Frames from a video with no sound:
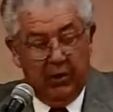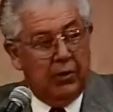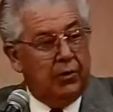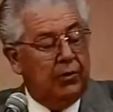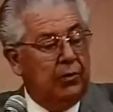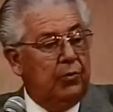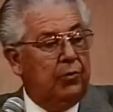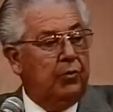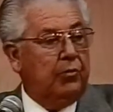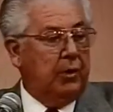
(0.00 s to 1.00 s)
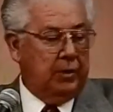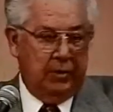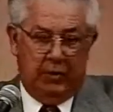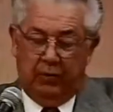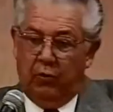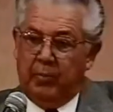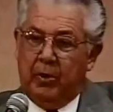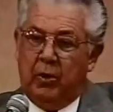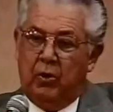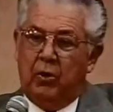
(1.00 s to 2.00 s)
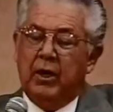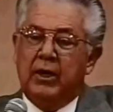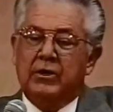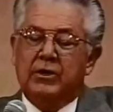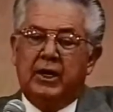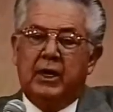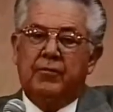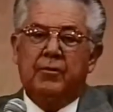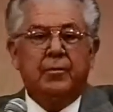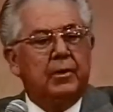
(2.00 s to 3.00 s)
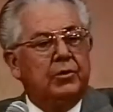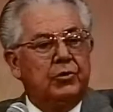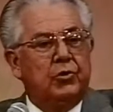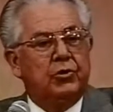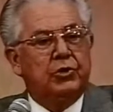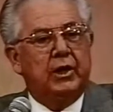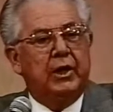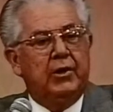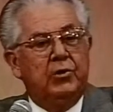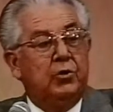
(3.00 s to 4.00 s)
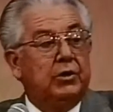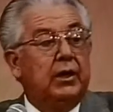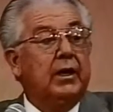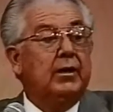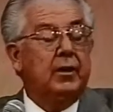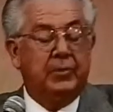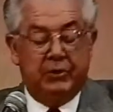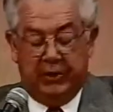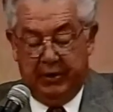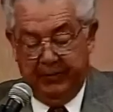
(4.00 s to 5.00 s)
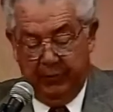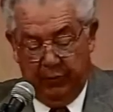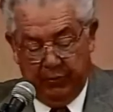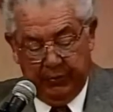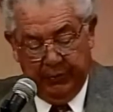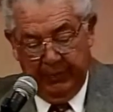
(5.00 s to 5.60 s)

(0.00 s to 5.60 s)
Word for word: to, Dr. Roy Bahl and his staff from Georgia State, who is heading up the study for us.